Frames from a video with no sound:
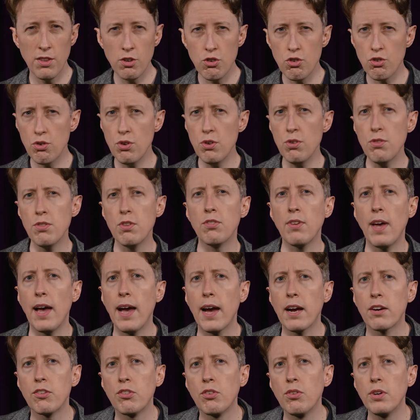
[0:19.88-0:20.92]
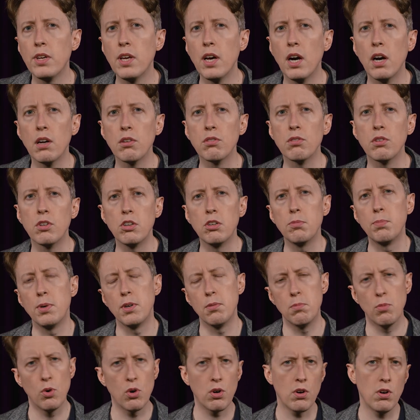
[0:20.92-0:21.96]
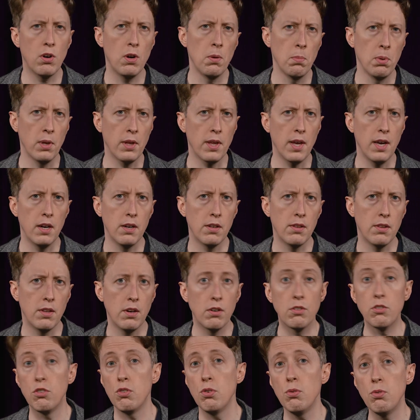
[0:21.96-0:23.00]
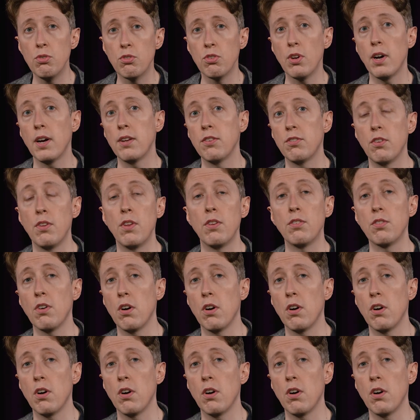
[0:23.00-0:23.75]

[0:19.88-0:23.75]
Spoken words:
The truth is actually a little bit more complicated. There are two sides to this